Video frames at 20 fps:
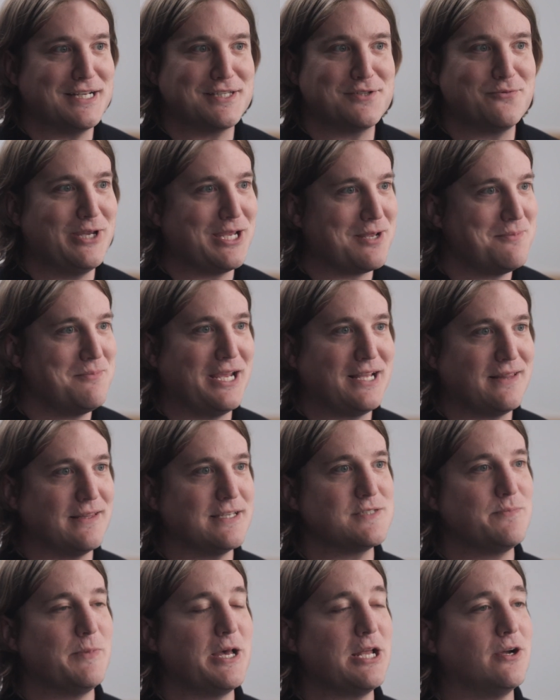We can make this
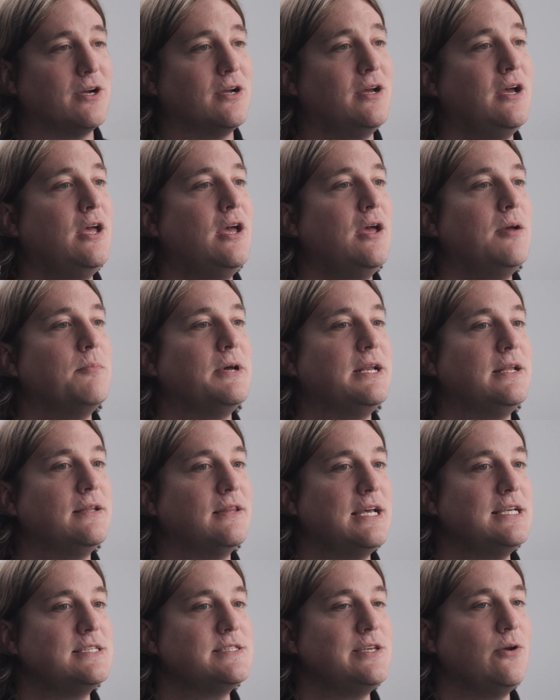better. But
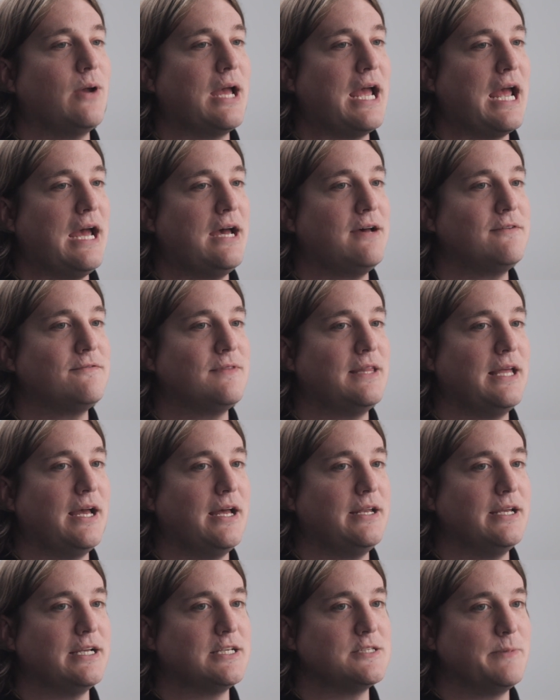unless you have that
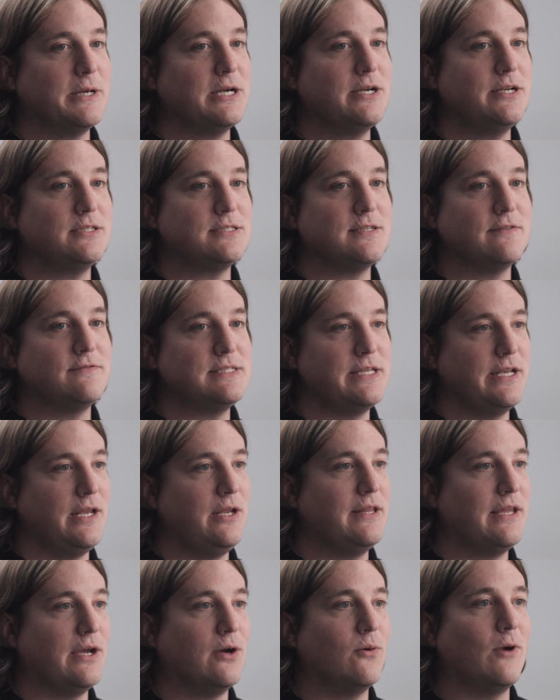experience of sitting
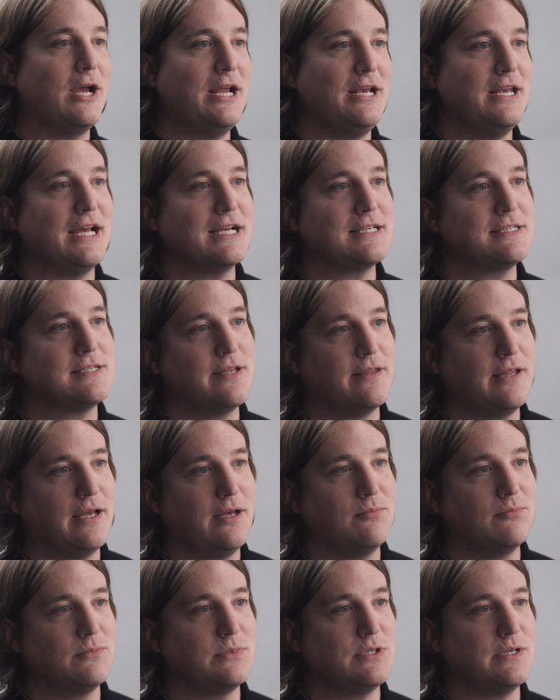there right next to
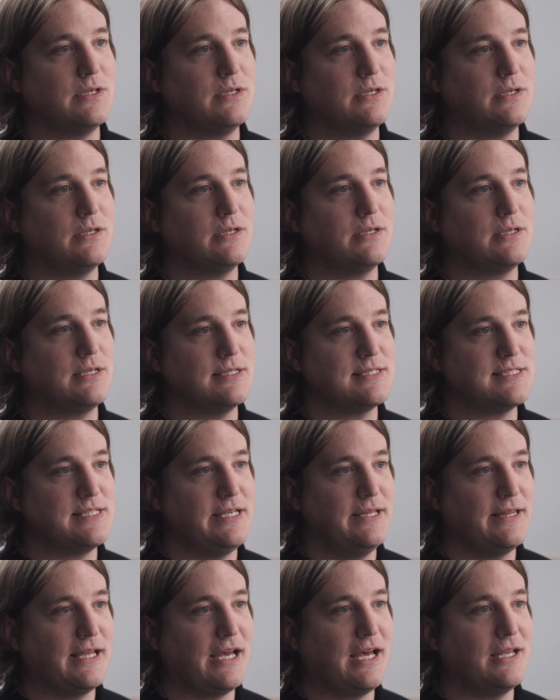them to see
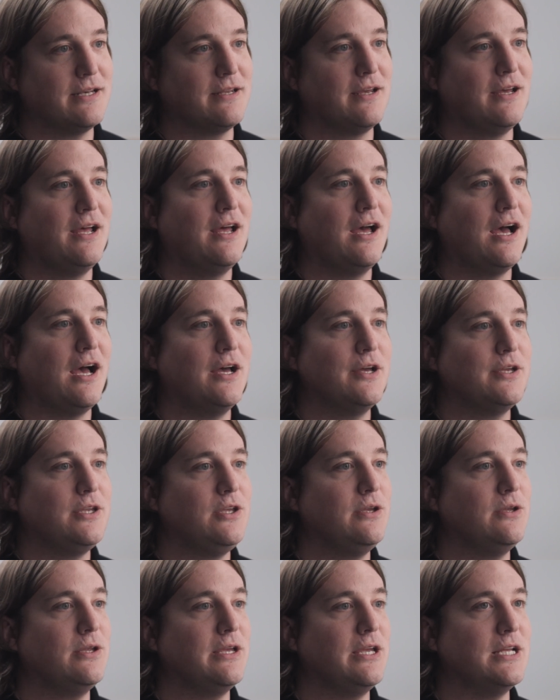that,
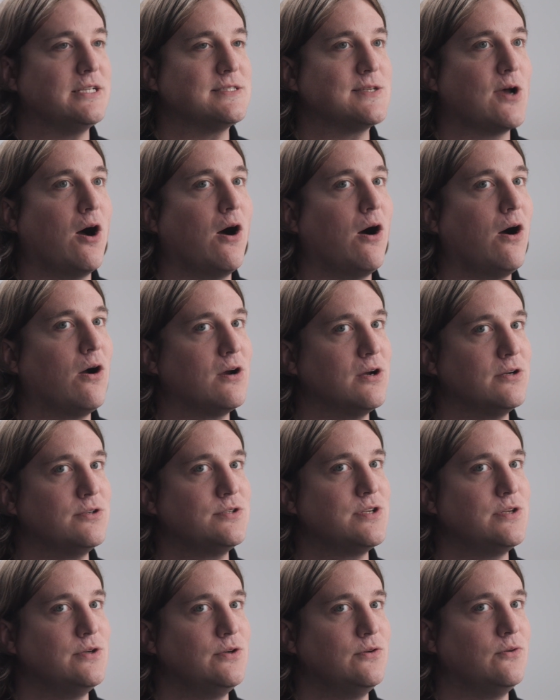it's hard
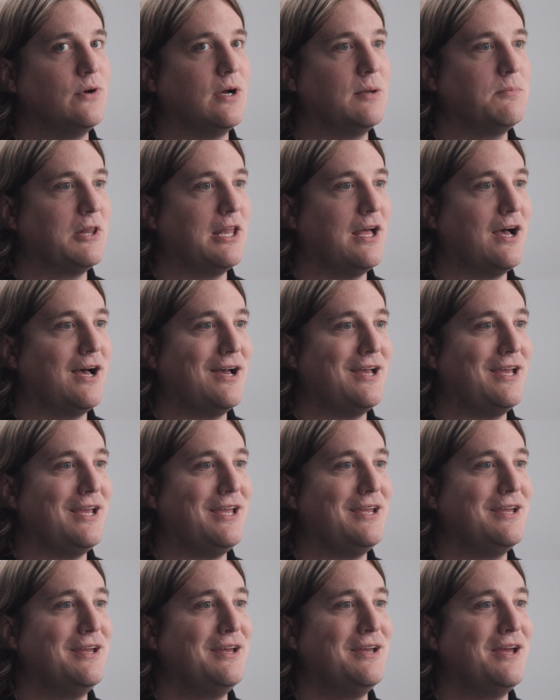to apply
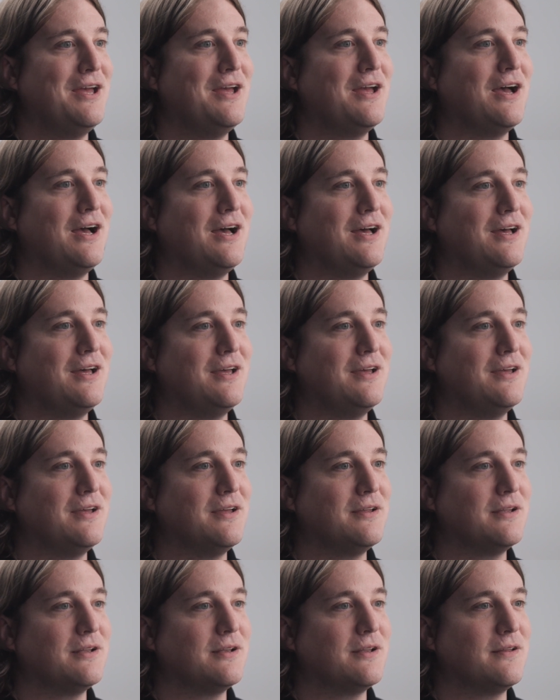
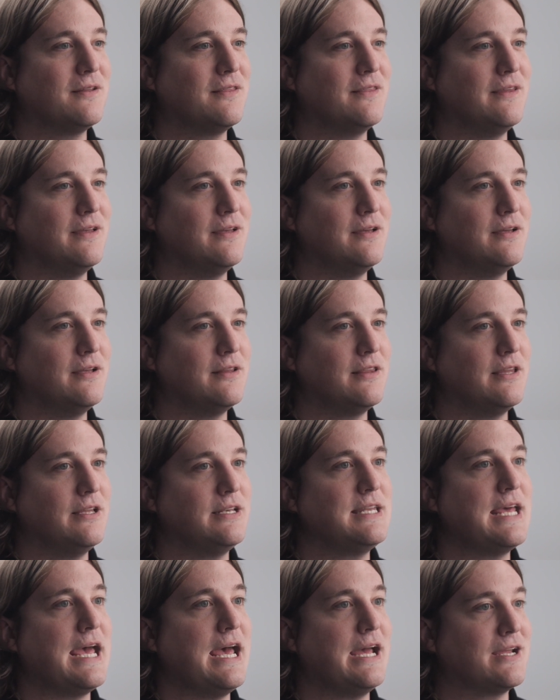the
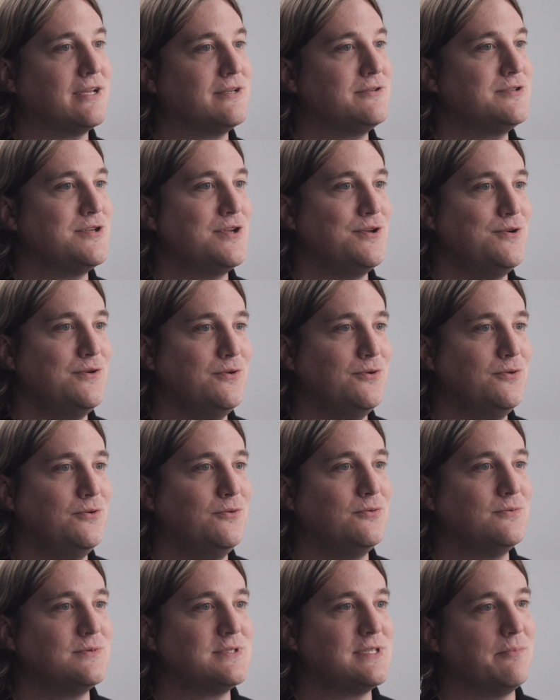tech to
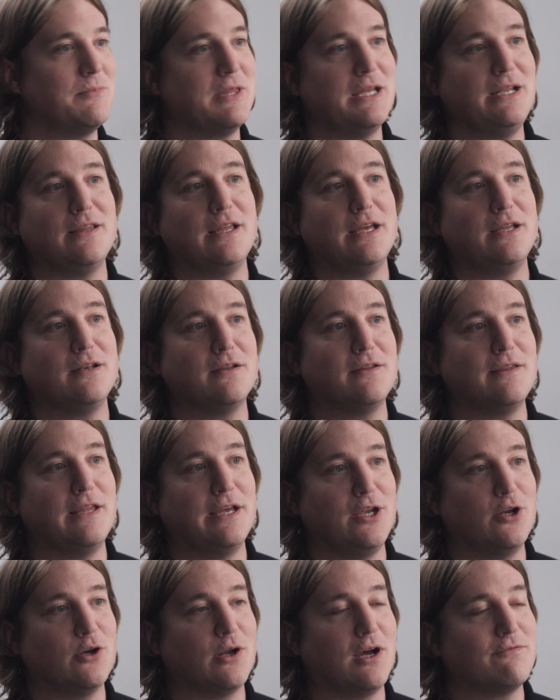something that
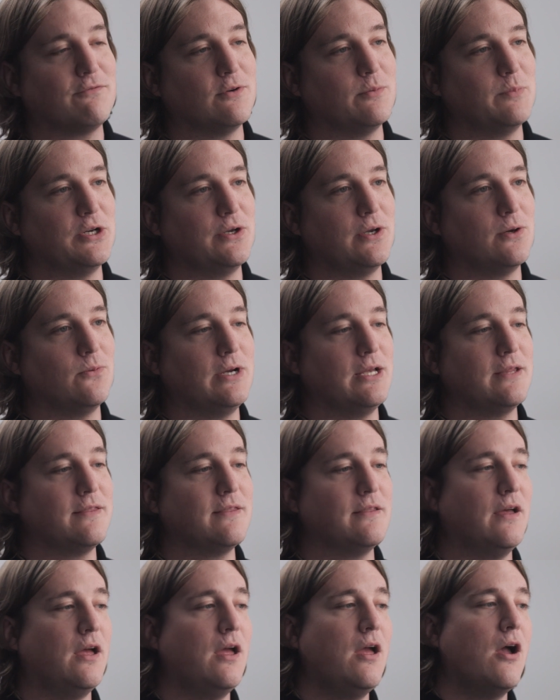you're not familiar with.
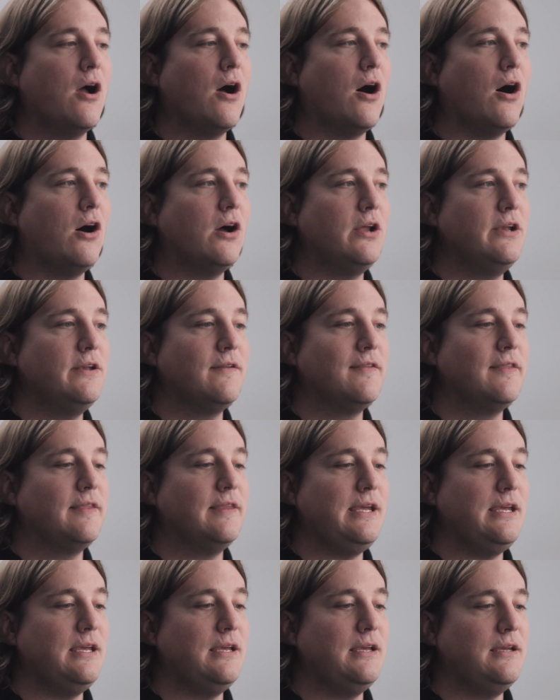On
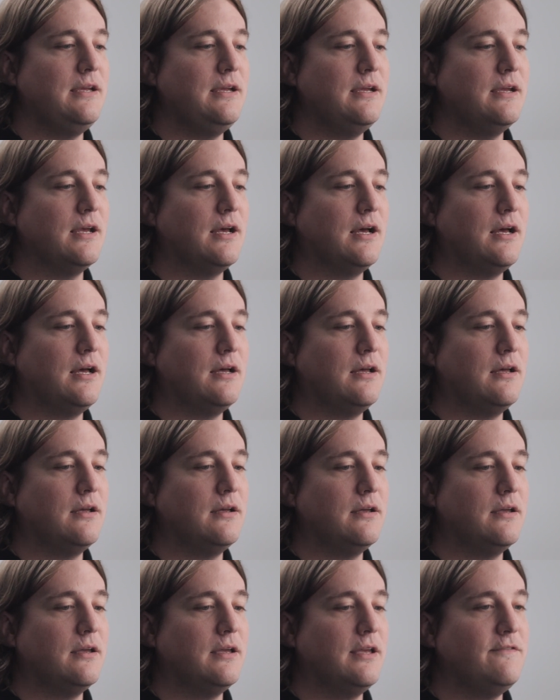the
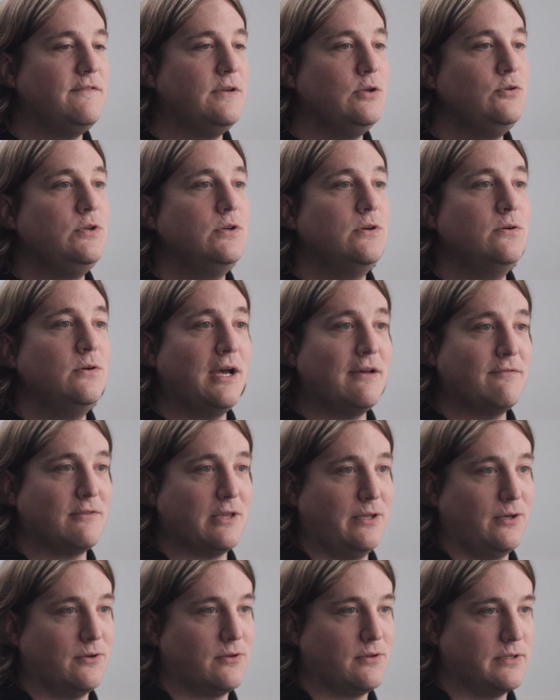if you do have
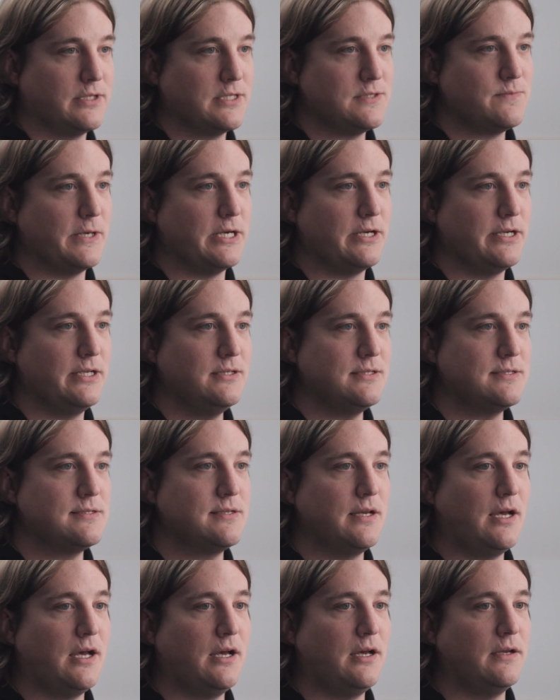clinical experience,
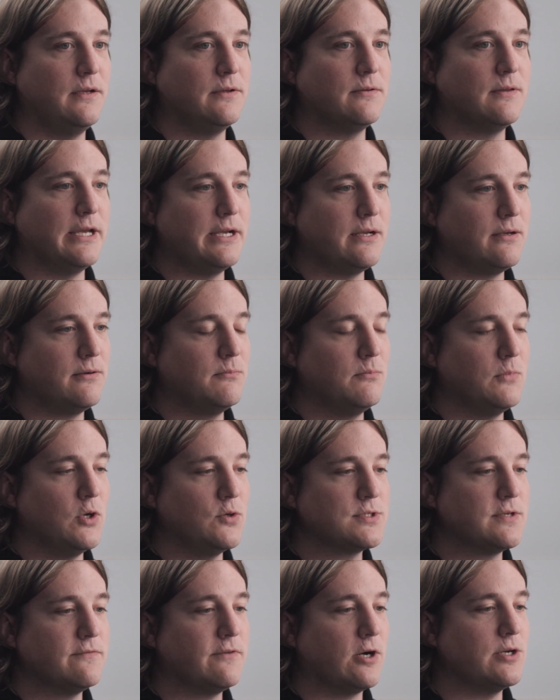like
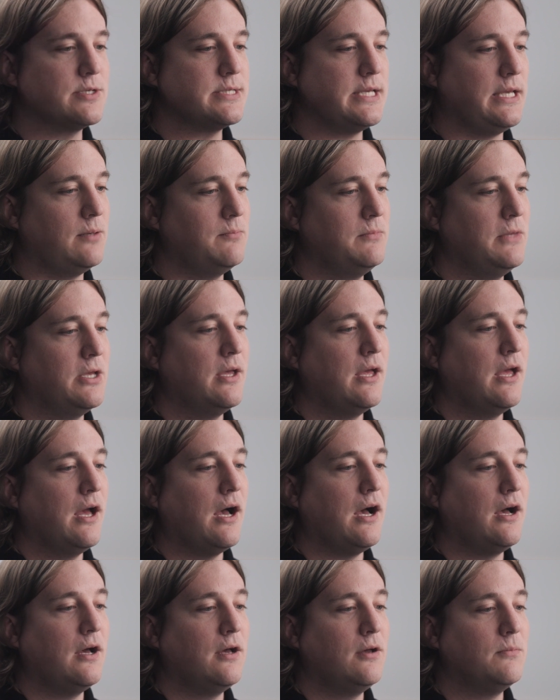most of our team,
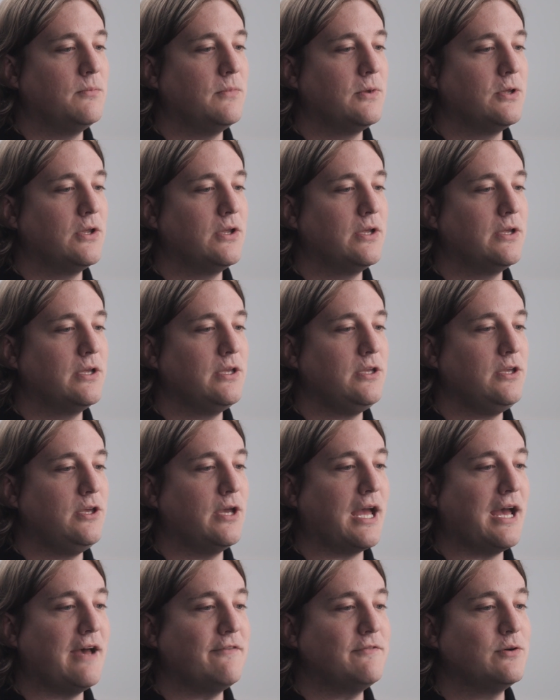you
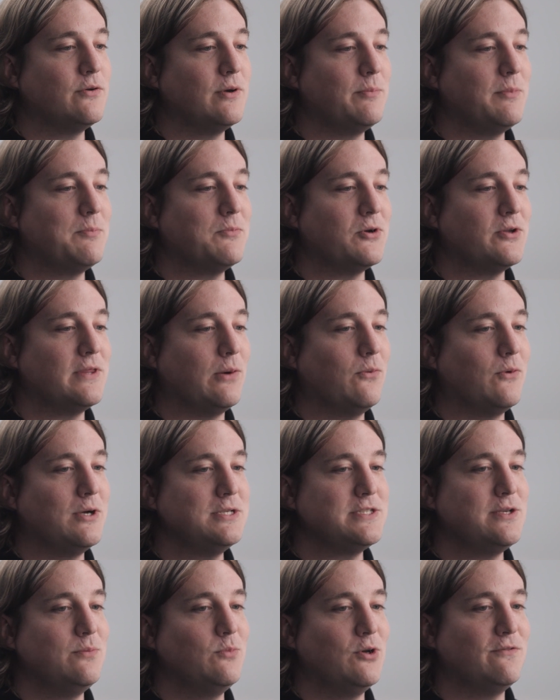have to remember that once
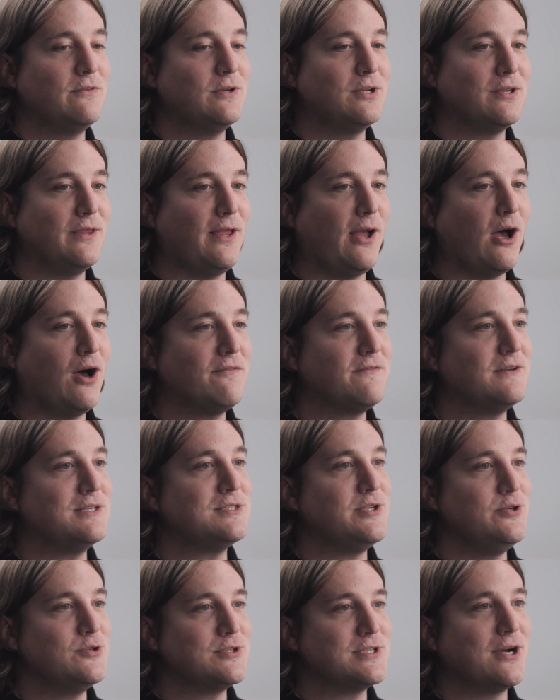you move into the office,
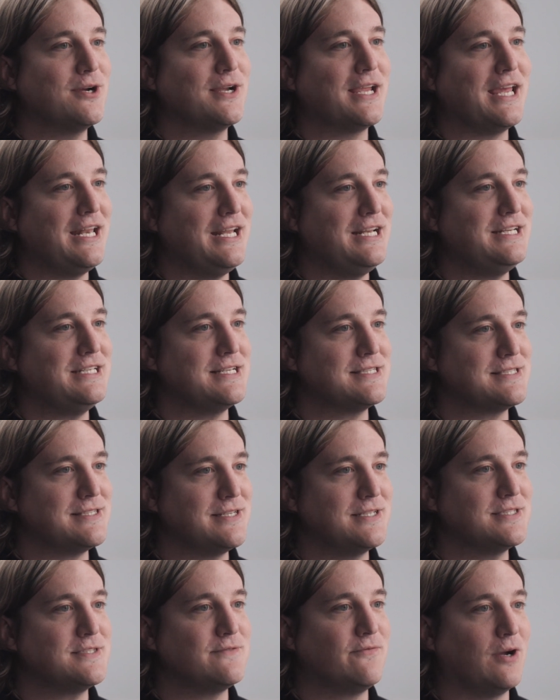you start getting
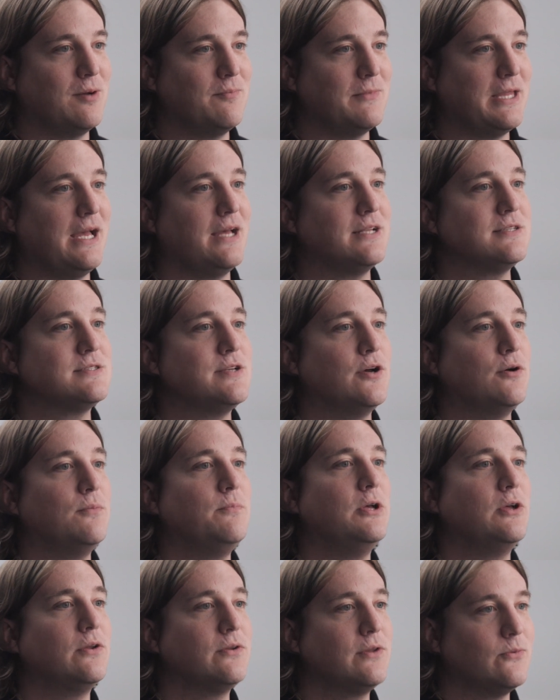distance from that. So
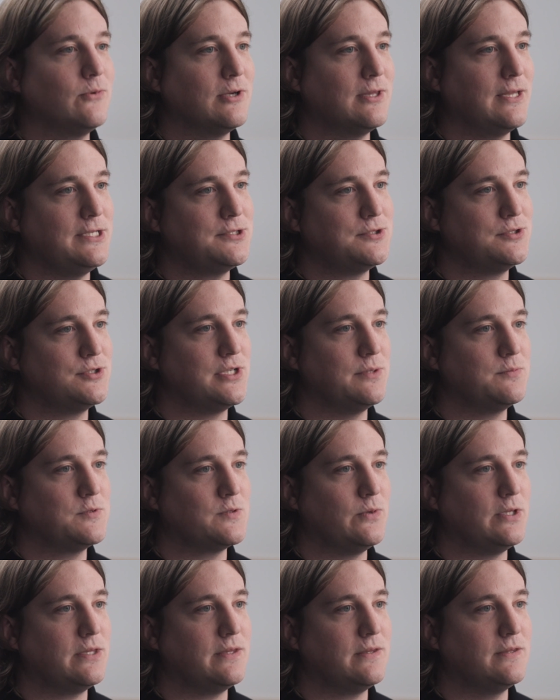build the relationships
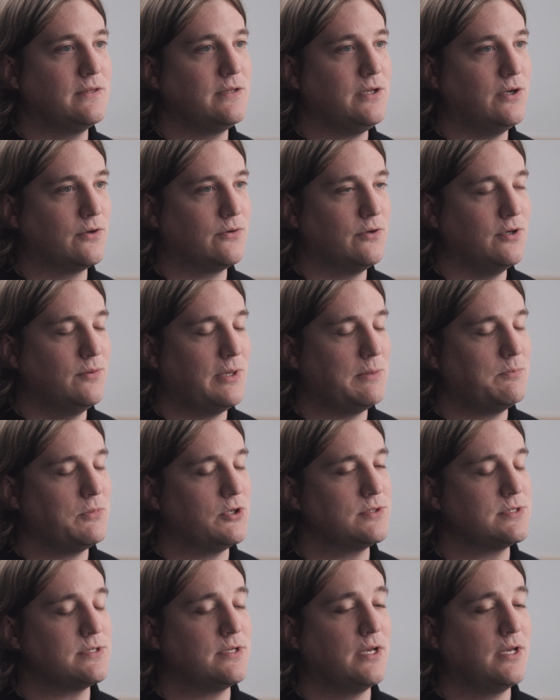with your crew members.